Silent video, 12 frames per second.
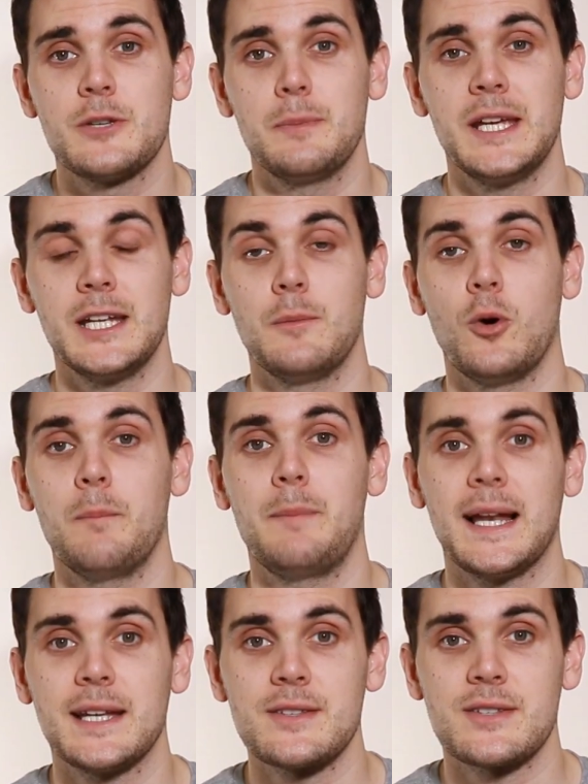to mean a more
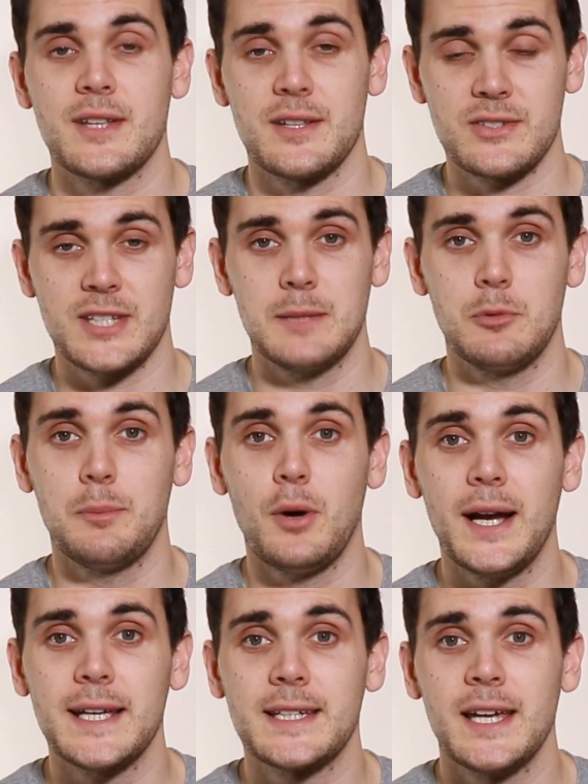balanced and stable
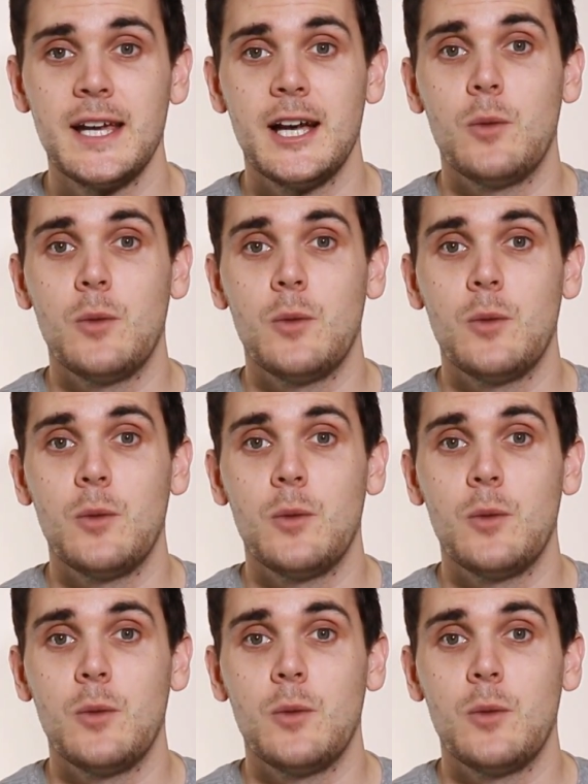bike,